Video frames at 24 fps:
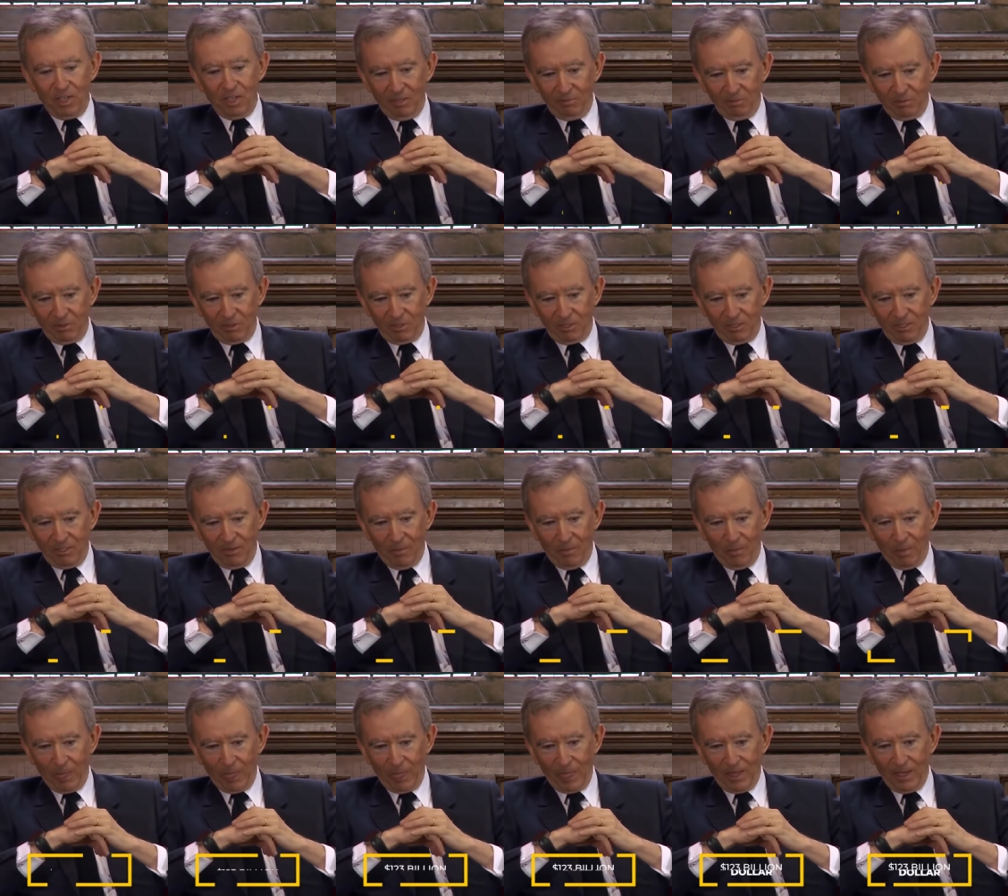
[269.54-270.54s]
He is worth
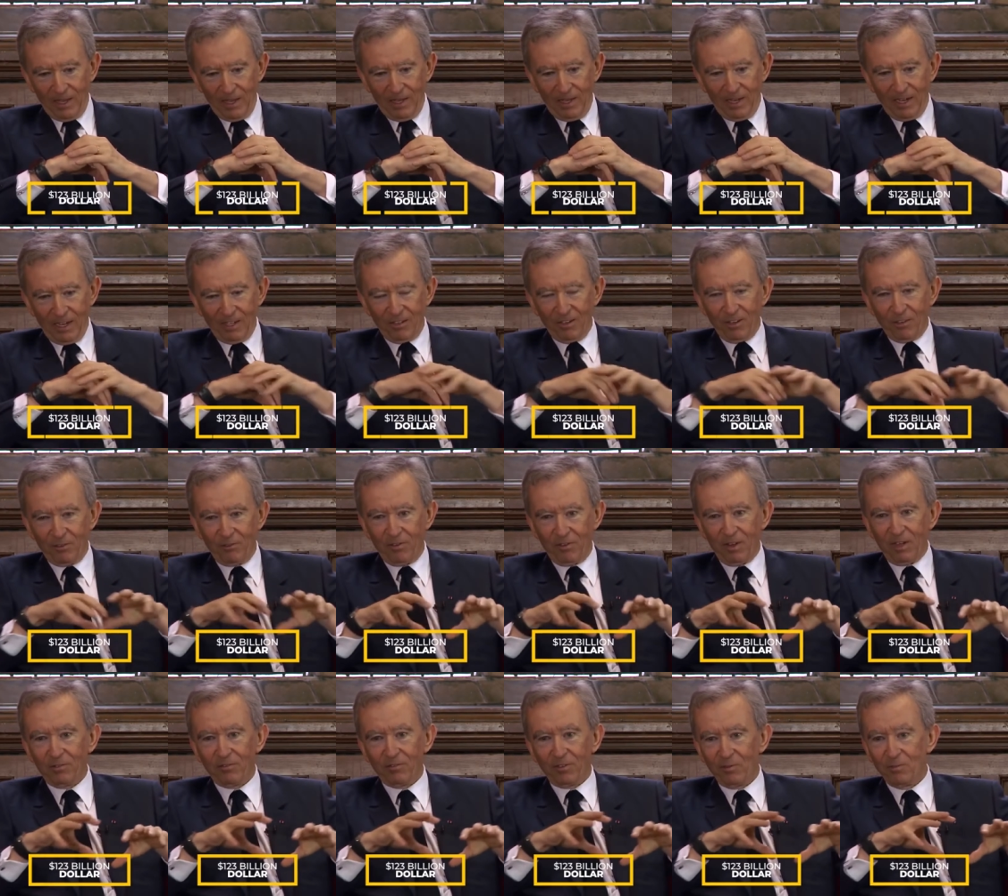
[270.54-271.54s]
$123
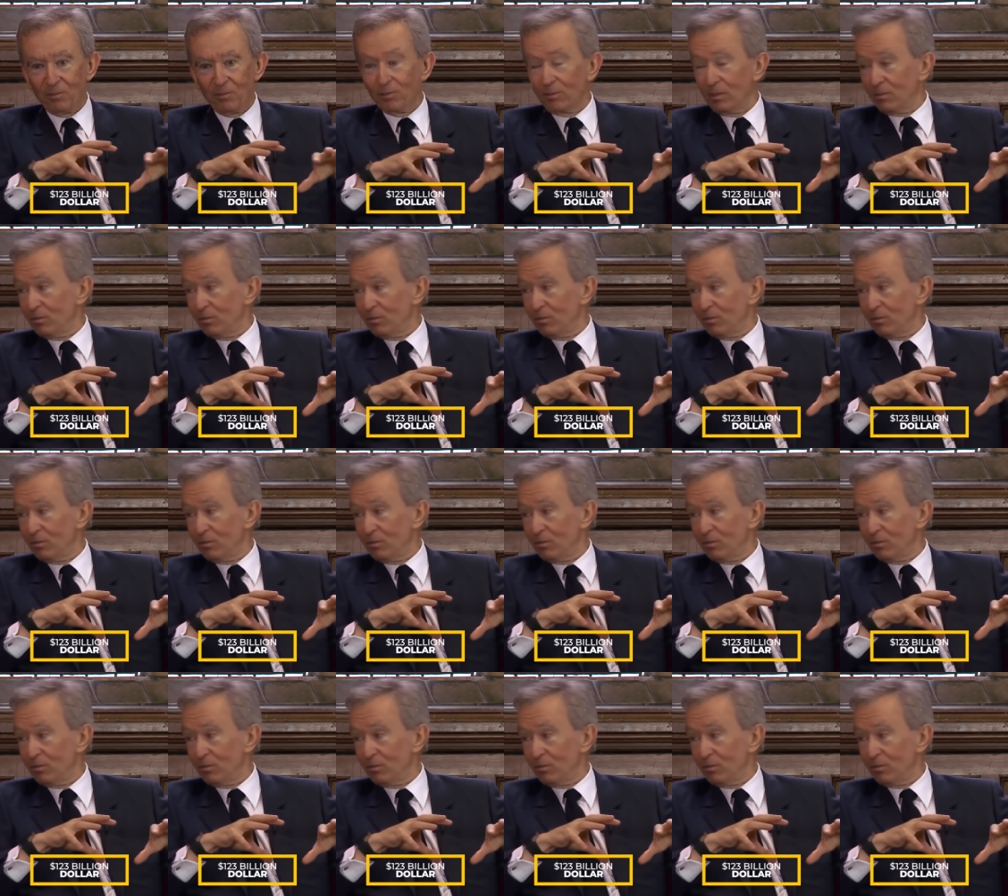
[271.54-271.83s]
billion,